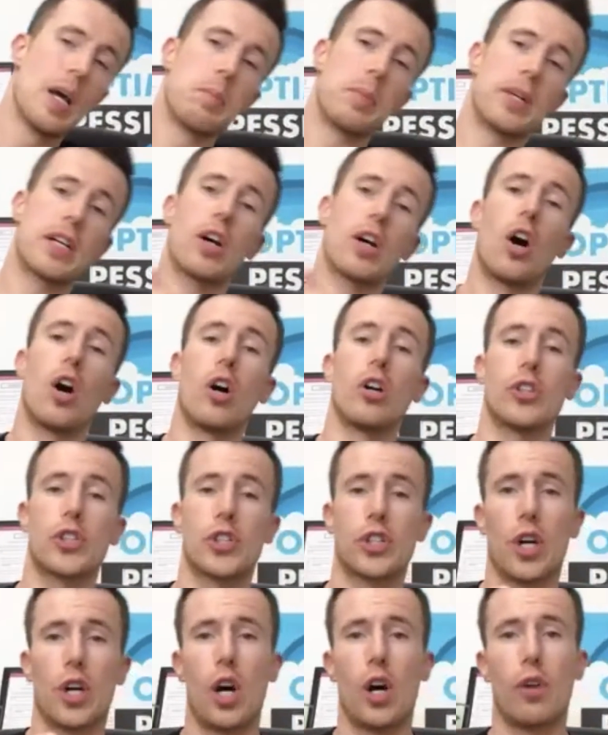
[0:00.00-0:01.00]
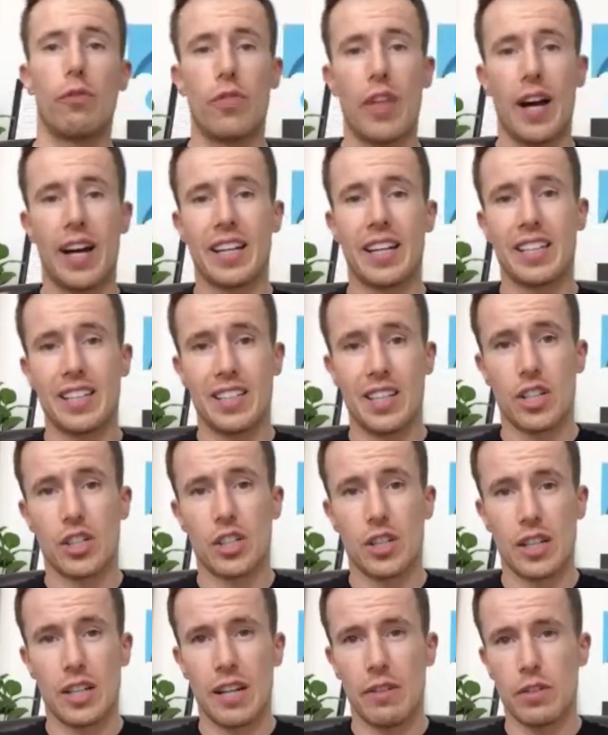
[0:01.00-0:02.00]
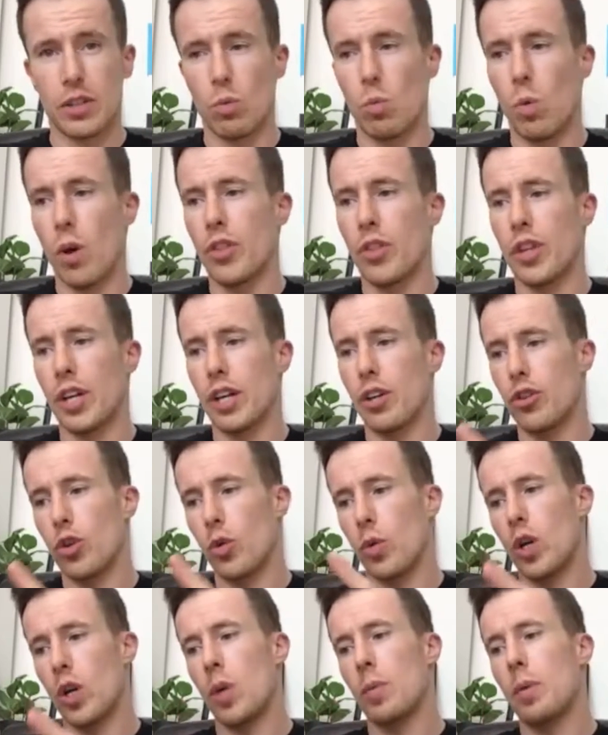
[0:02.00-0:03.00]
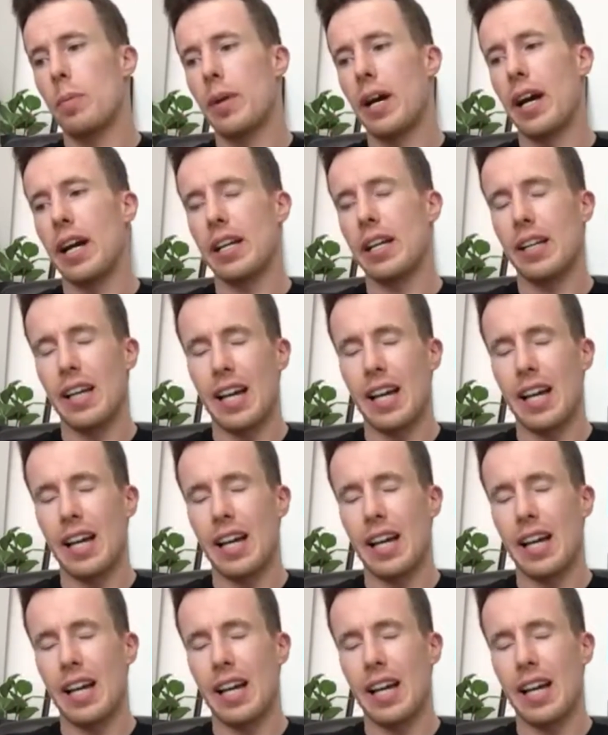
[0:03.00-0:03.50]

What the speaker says: because of that condition. It was the one thing I thought would hold me back.